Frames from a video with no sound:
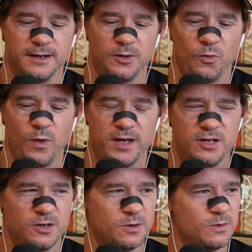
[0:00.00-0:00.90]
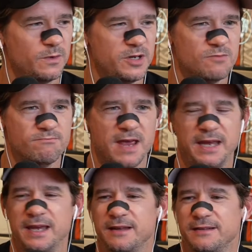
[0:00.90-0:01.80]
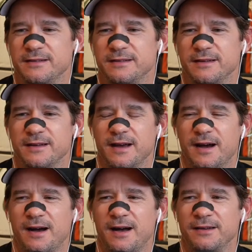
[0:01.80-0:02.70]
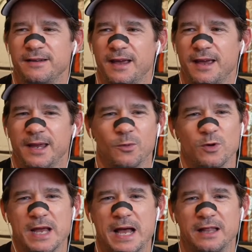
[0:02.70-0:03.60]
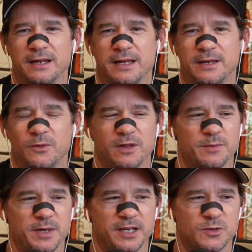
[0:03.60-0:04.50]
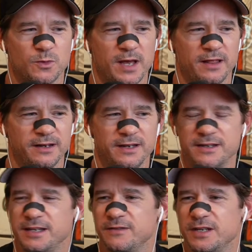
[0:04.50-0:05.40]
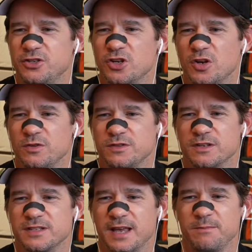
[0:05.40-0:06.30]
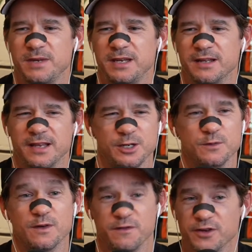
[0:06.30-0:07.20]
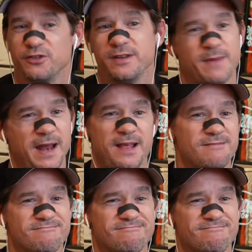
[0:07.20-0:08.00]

when you make it on a reality, one of the biggest reality TV shows, does that mean like you've officially made it?